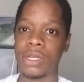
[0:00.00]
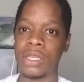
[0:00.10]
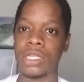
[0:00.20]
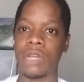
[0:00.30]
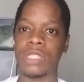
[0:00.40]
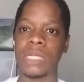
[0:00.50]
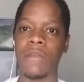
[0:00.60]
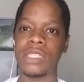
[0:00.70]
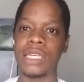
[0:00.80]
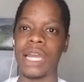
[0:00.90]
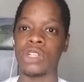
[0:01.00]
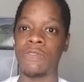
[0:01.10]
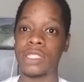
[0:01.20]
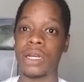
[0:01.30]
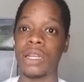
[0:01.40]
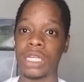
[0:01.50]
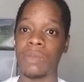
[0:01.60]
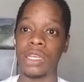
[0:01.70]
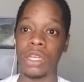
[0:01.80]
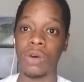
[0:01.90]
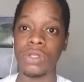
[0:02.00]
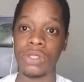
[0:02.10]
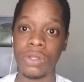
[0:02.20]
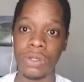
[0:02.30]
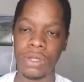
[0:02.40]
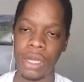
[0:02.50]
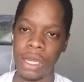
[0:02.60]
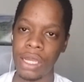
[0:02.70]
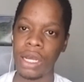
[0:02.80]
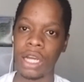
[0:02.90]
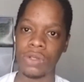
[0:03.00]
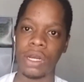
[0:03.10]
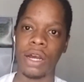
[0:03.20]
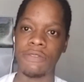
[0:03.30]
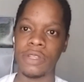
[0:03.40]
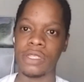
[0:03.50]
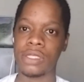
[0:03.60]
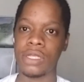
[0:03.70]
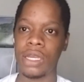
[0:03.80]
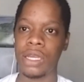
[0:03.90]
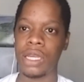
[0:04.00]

Instead of somebody having to take actual physical document down to the actual office,